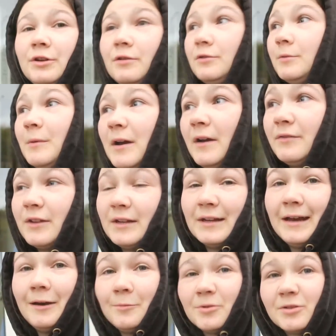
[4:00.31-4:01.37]
do on your birthday
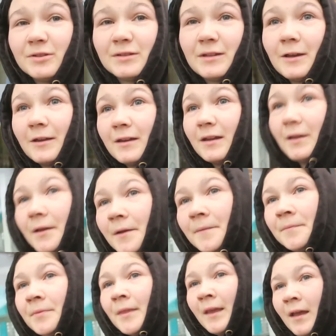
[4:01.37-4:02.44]
now because like
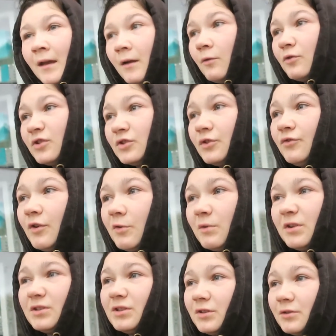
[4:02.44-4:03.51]
stuff I
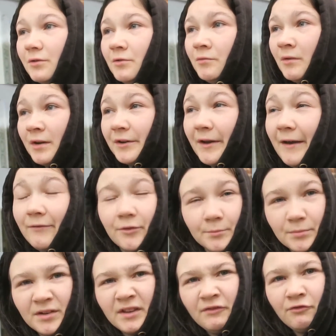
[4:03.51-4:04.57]
want to do I don't have the
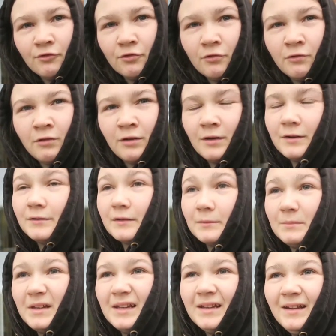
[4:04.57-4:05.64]
money for not
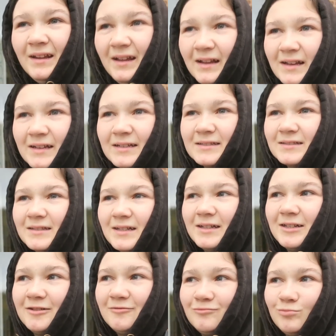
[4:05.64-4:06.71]
me so
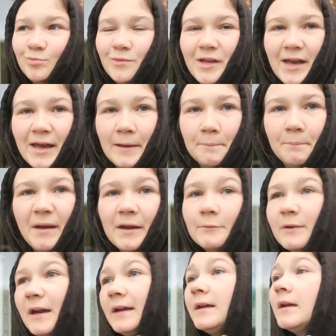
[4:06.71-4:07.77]
yeah but
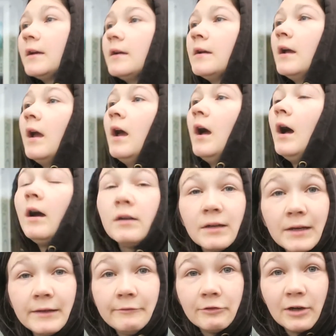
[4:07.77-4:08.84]
anyway I will
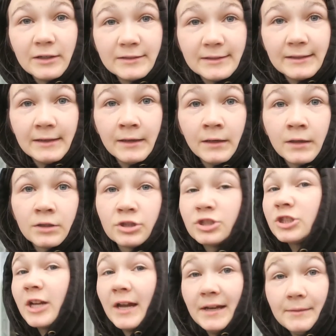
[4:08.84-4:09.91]
leave you guys here
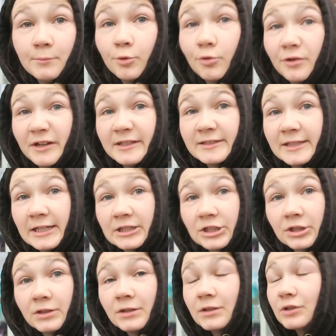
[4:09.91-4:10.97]
Chatting morning
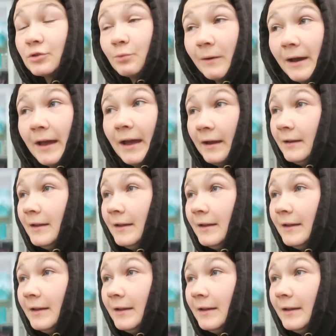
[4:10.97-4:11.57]
session I swear